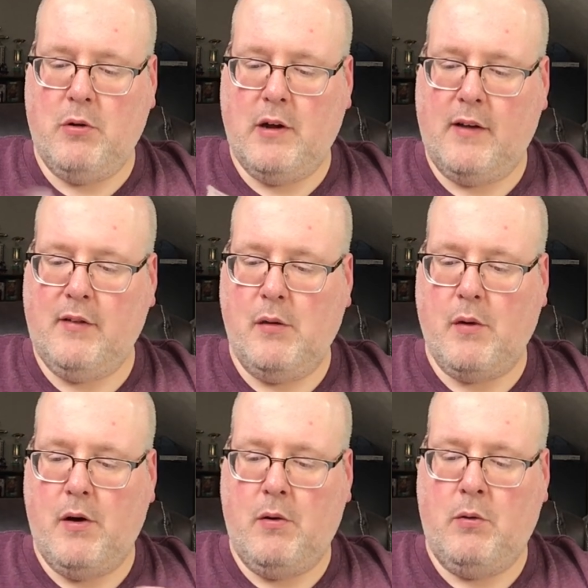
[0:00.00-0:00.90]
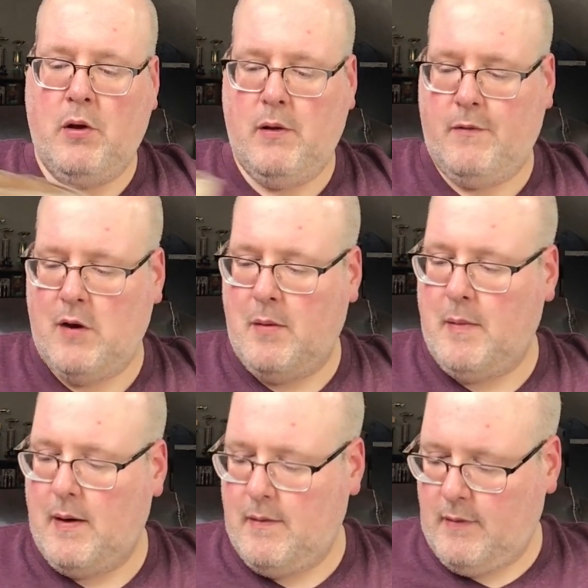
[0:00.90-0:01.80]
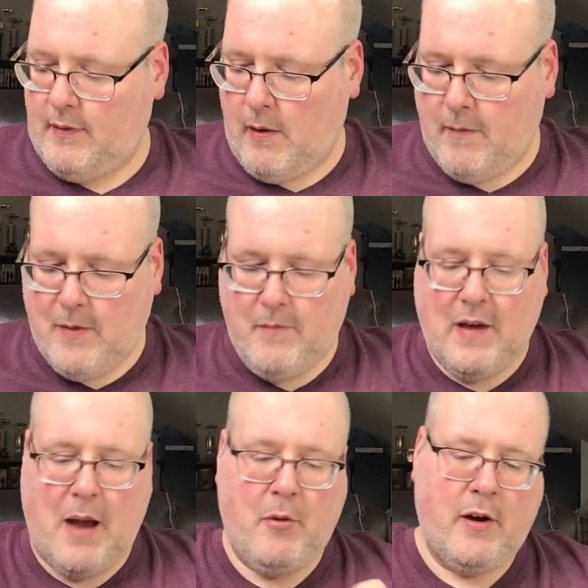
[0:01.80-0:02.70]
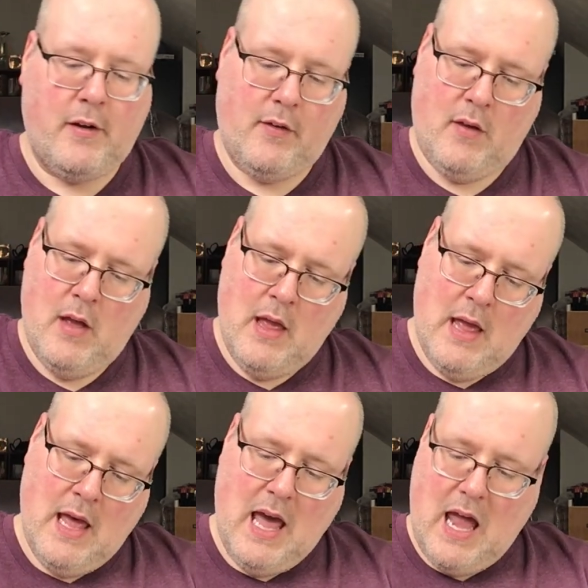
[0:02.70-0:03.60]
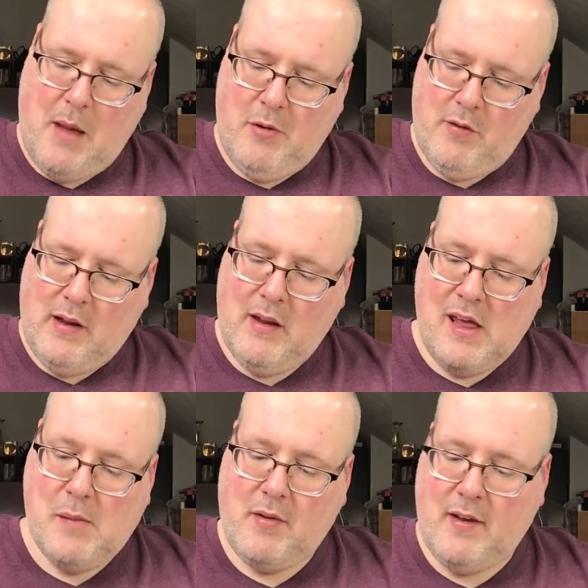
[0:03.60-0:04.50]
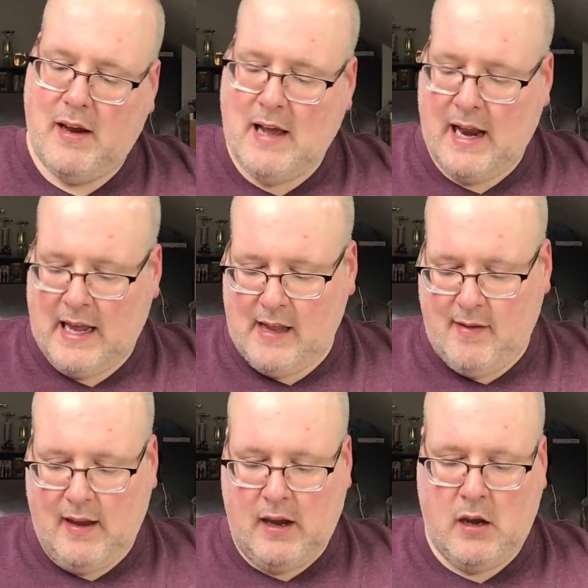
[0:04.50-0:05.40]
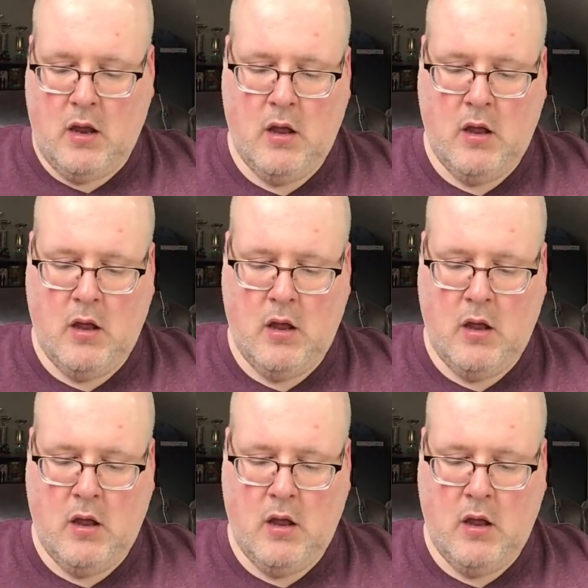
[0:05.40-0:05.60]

Dusty Road from Seraphim Fabrics, and I'm using DMC 918.